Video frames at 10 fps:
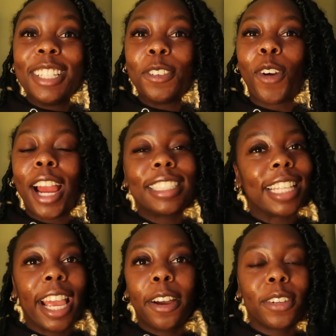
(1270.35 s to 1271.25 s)
Write
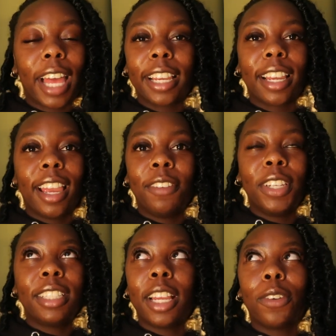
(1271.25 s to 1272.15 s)
down, like, if
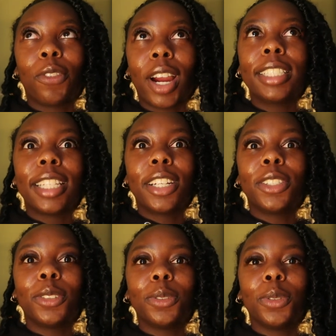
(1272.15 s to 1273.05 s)
anything, write
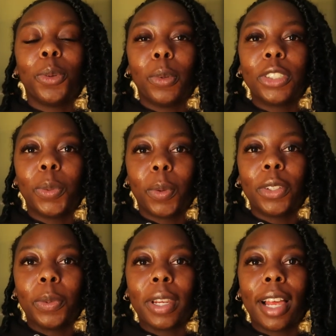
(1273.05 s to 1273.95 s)
down what you want to
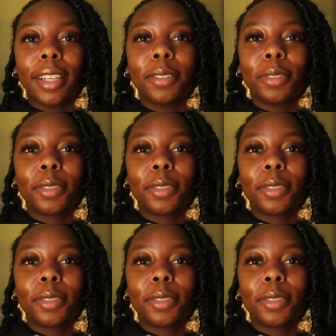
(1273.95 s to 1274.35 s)
do in life,